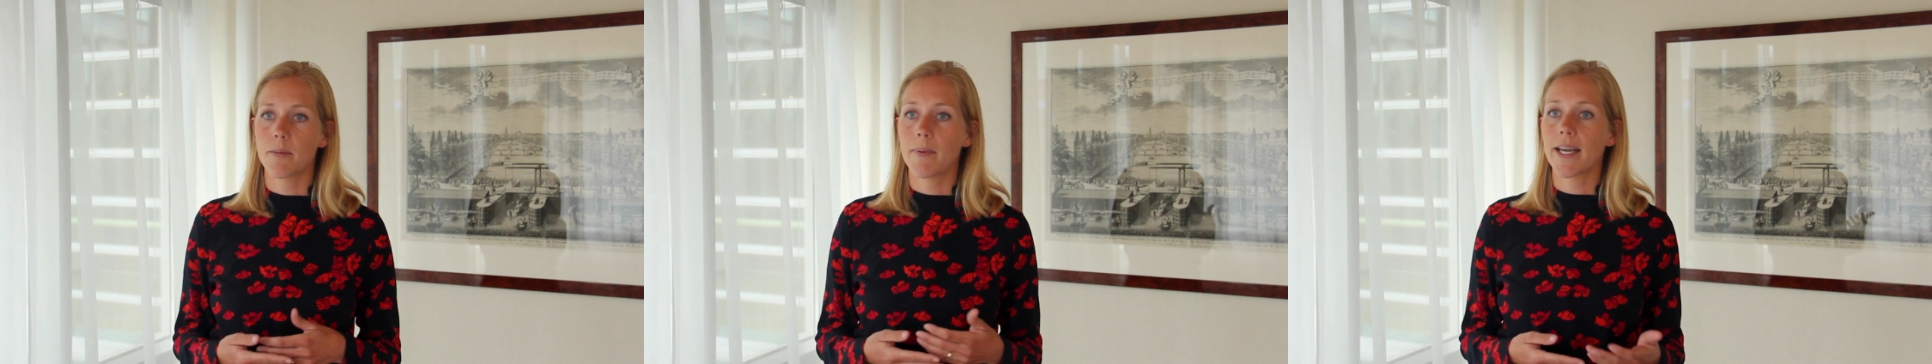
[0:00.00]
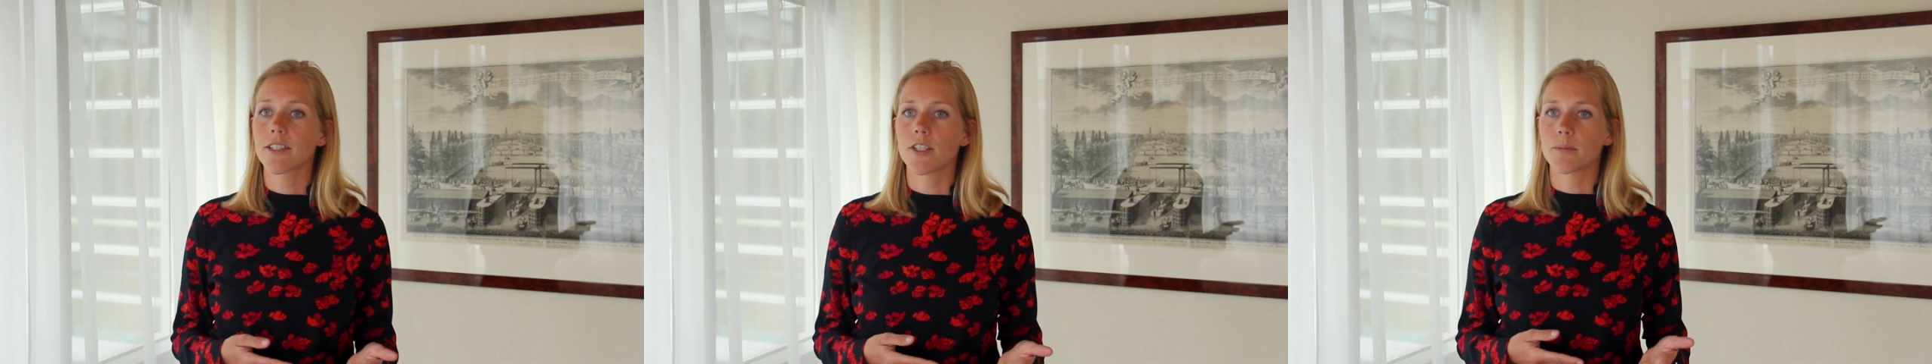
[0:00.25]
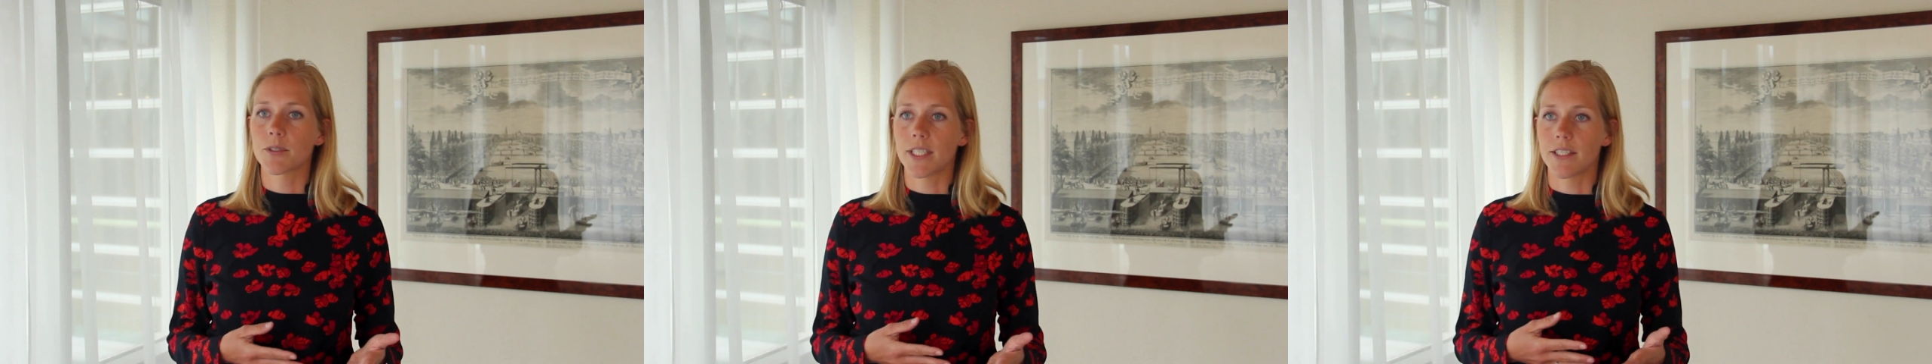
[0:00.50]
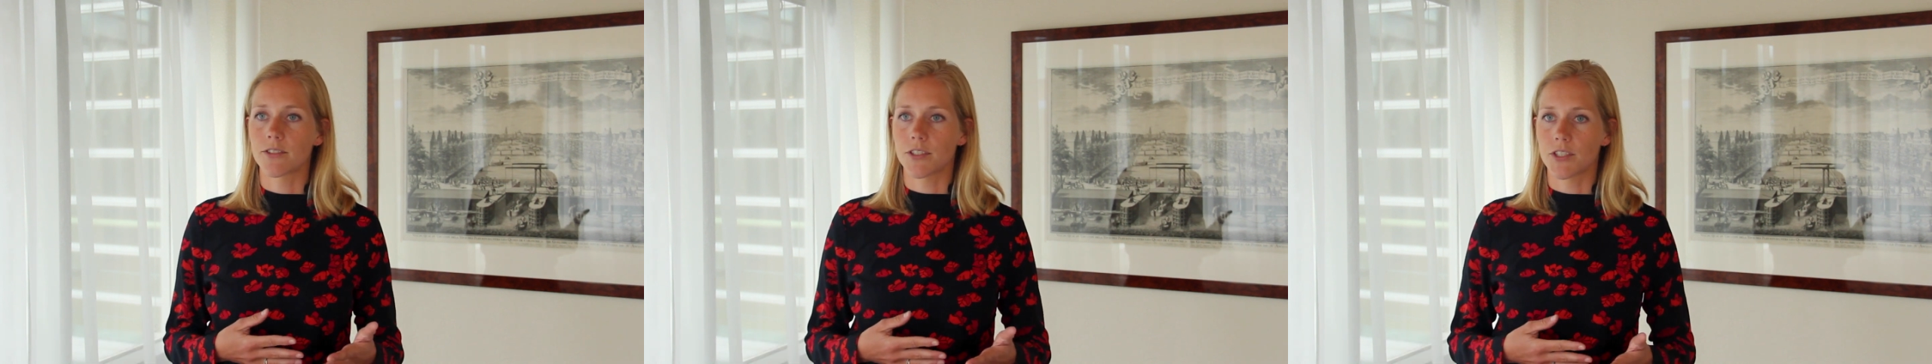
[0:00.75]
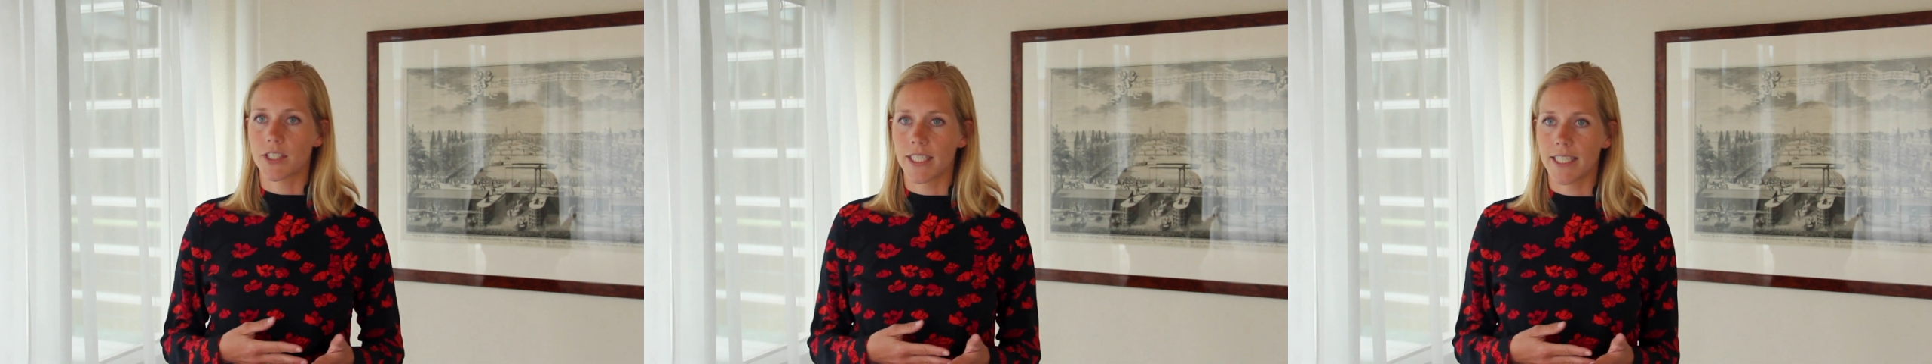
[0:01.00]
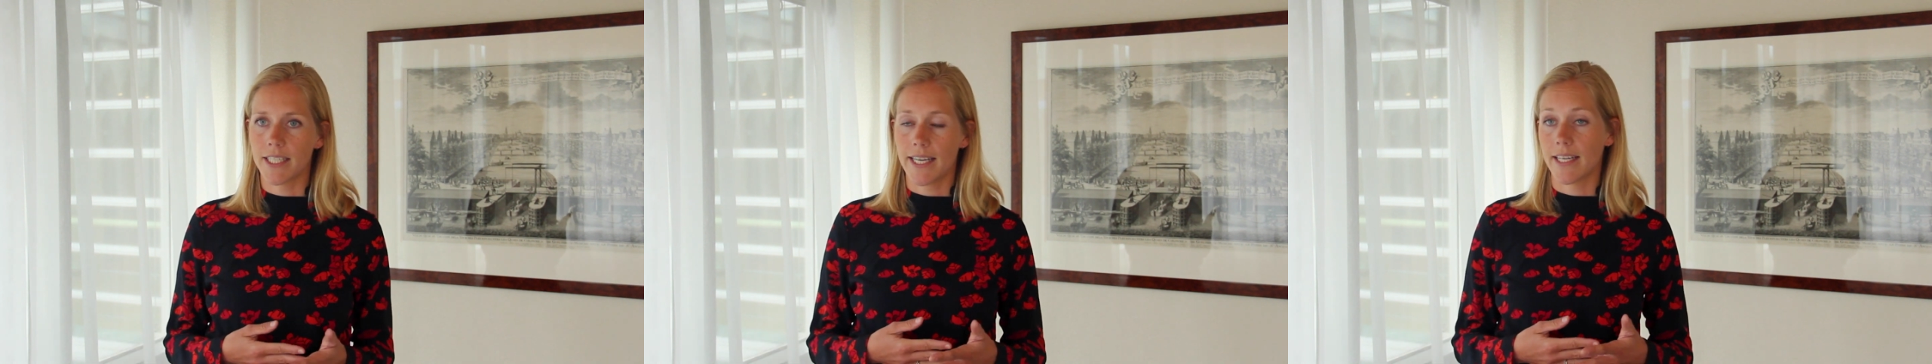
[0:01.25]
a bankruptcy
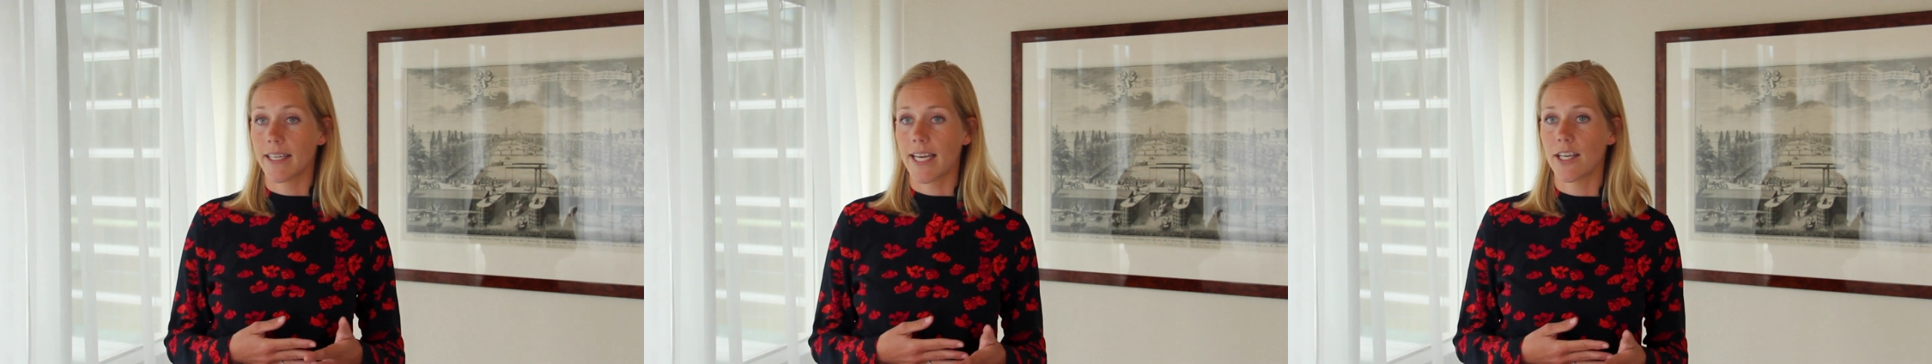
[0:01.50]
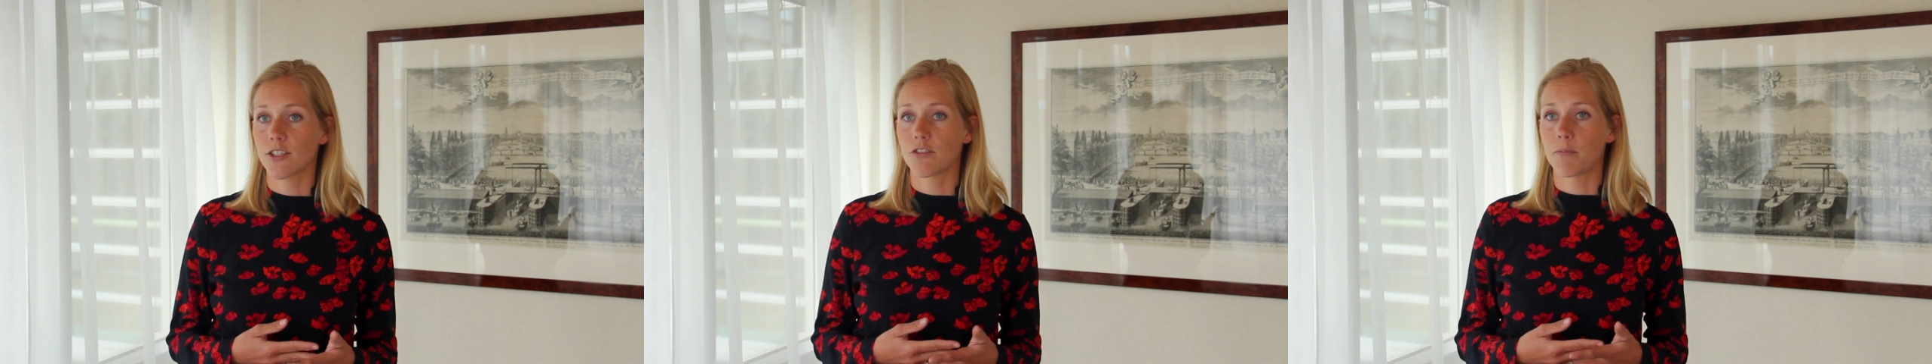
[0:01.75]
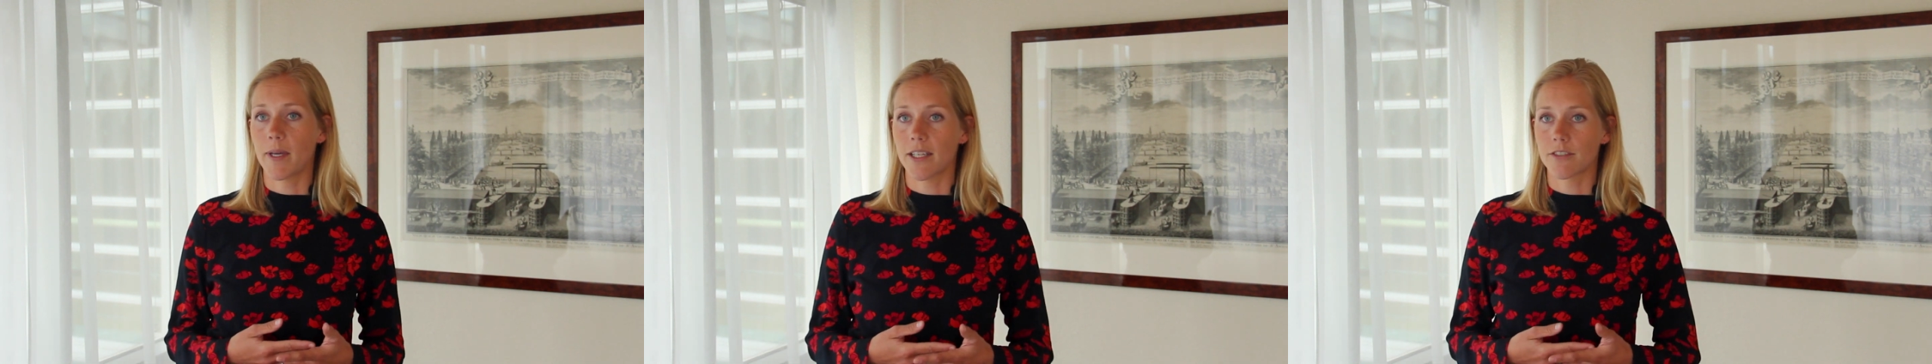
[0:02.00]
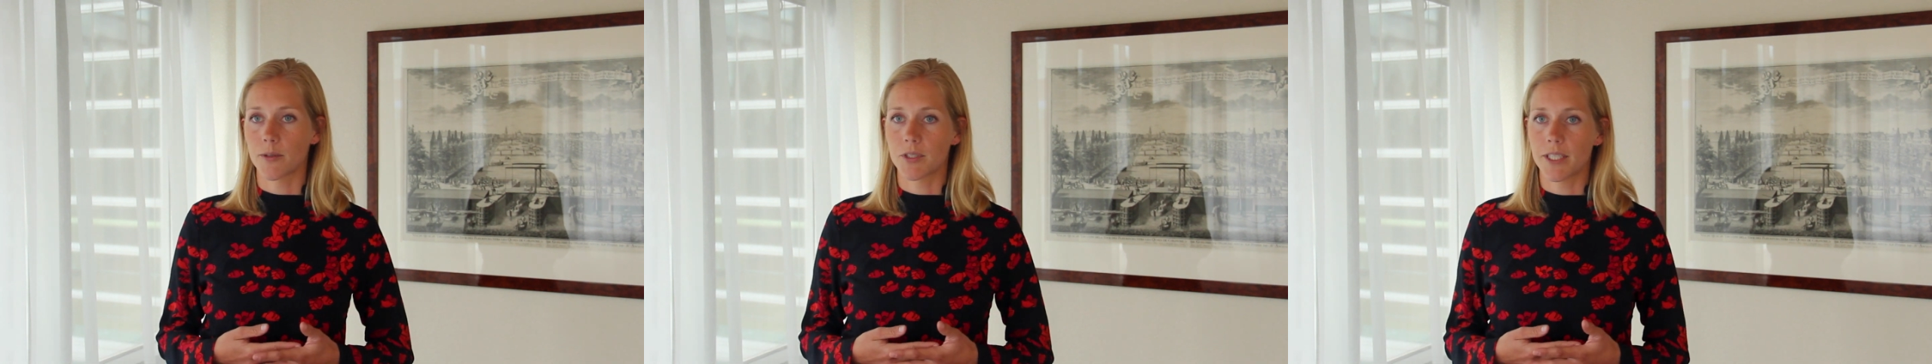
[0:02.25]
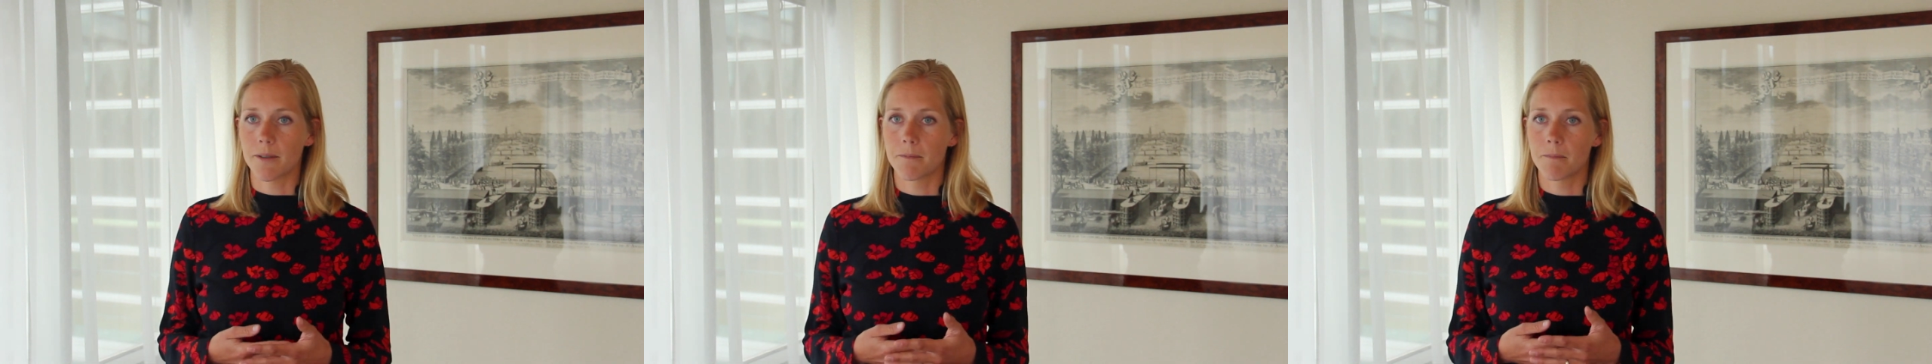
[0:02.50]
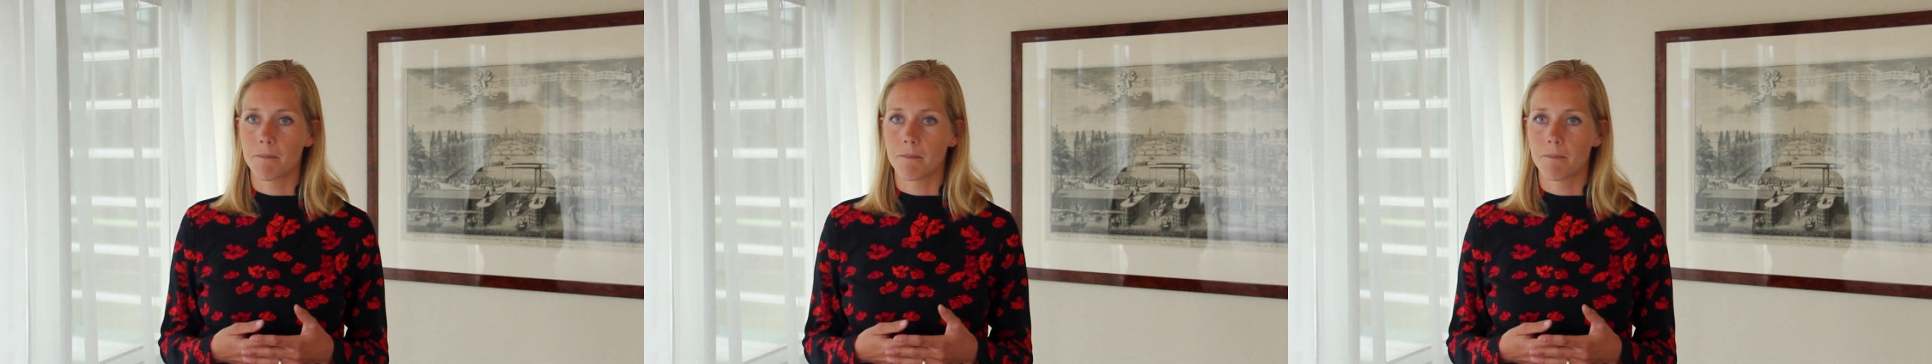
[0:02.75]
trustee in case of bankruptcy.